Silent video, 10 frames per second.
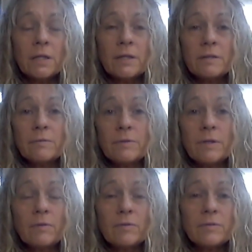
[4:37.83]

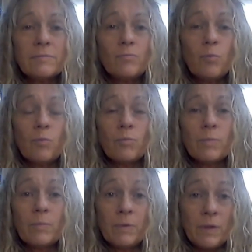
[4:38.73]

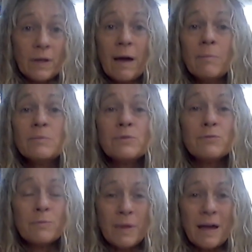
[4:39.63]
that comes
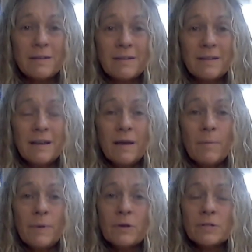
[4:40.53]
from that,
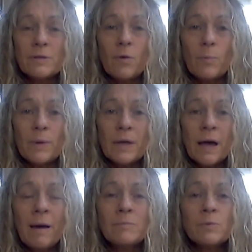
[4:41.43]
because it
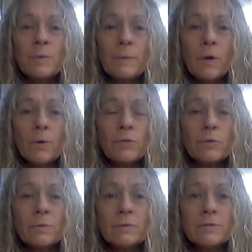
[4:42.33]
becomes, when we're going
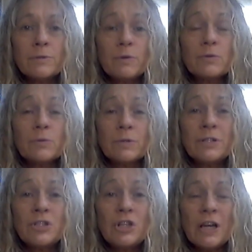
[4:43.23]
through a spiritual
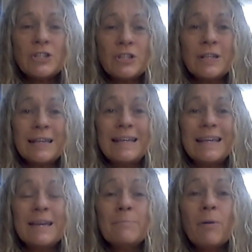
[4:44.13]
initiation,
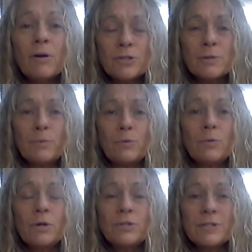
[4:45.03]

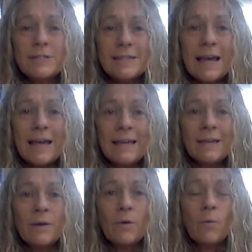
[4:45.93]
impossible to stay
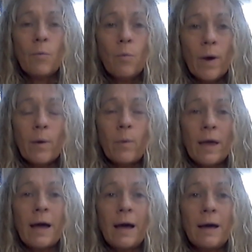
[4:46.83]
where we
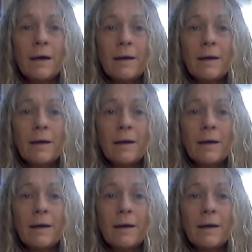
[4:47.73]
are.